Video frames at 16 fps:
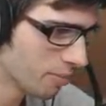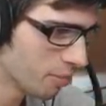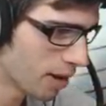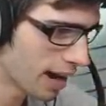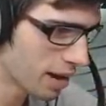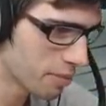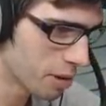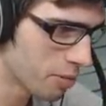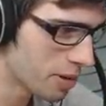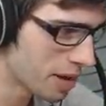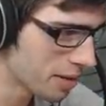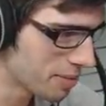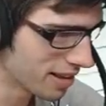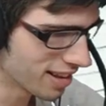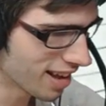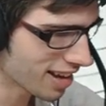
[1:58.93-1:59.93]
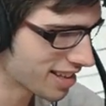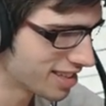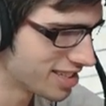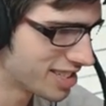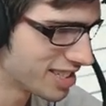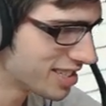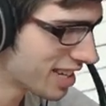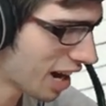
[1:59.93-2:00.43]
my MLPB luck
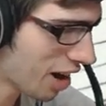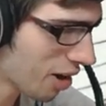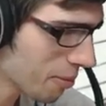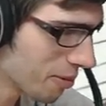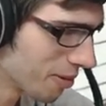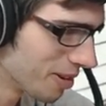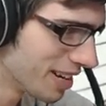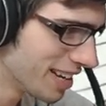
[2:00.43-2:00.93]
is just terrible.